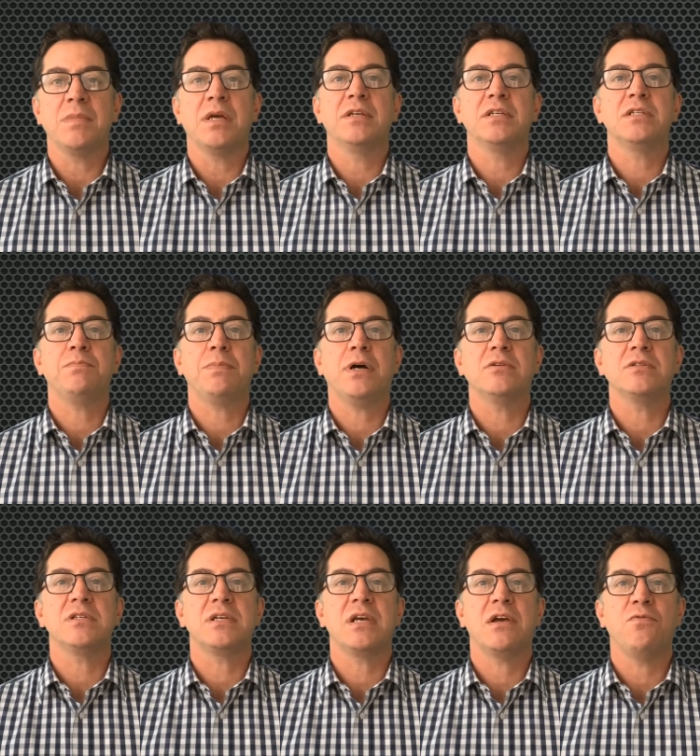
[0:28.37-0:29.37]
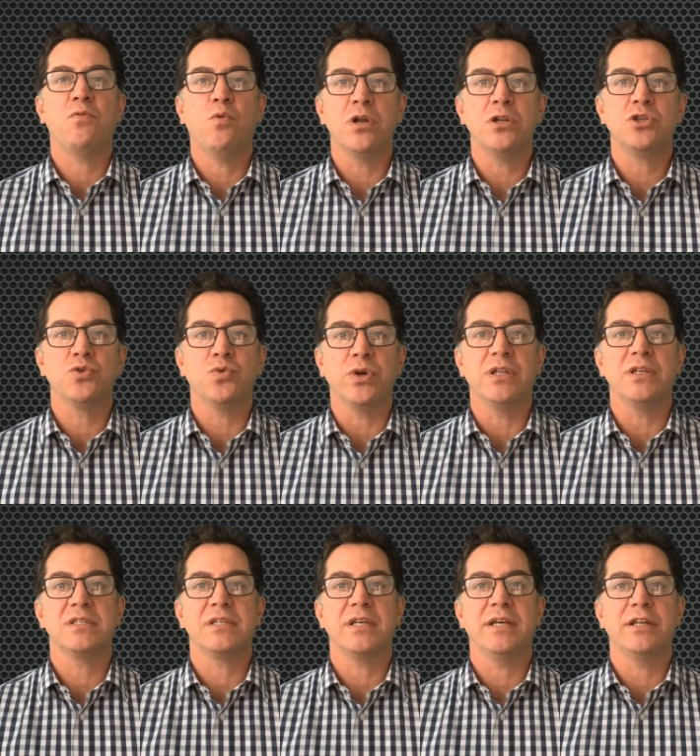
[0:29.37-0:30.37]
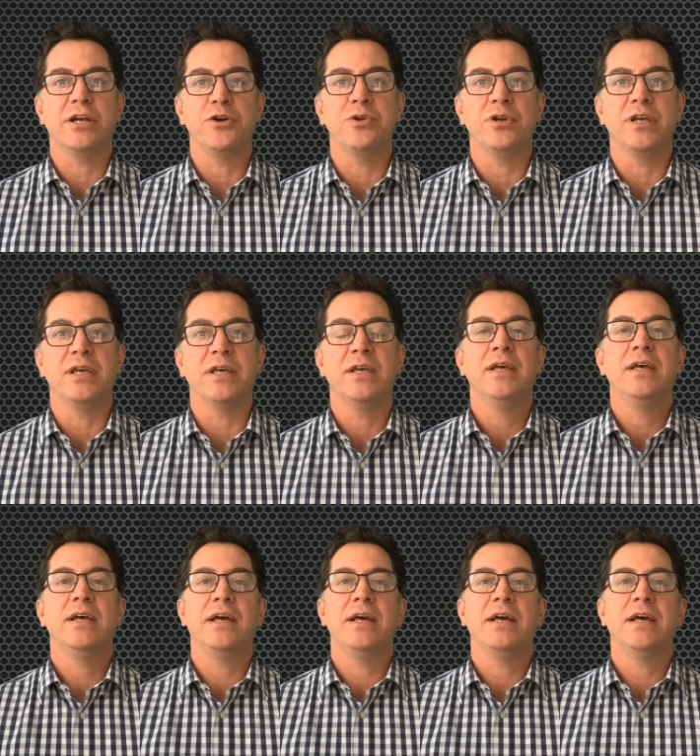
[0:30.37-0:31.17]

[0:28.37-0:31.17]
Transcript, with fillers: The spouses have one joint estate only,